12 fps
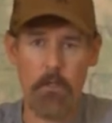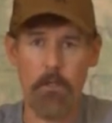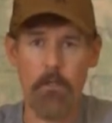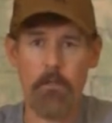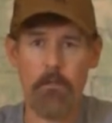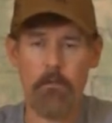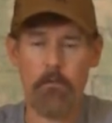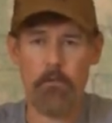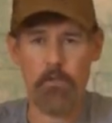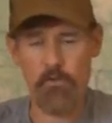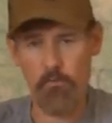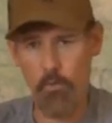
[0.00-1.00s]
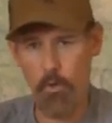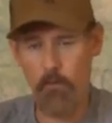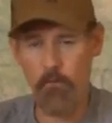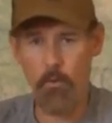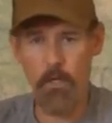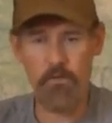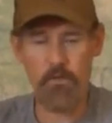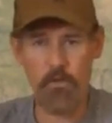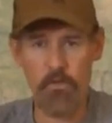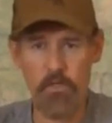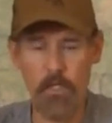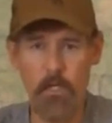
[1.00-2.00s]
hunt. This is more of a
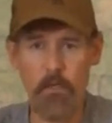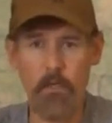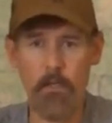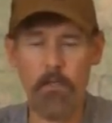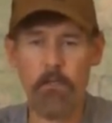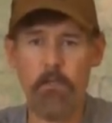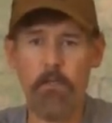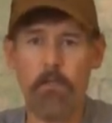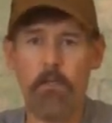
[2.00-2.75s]
western style hunt.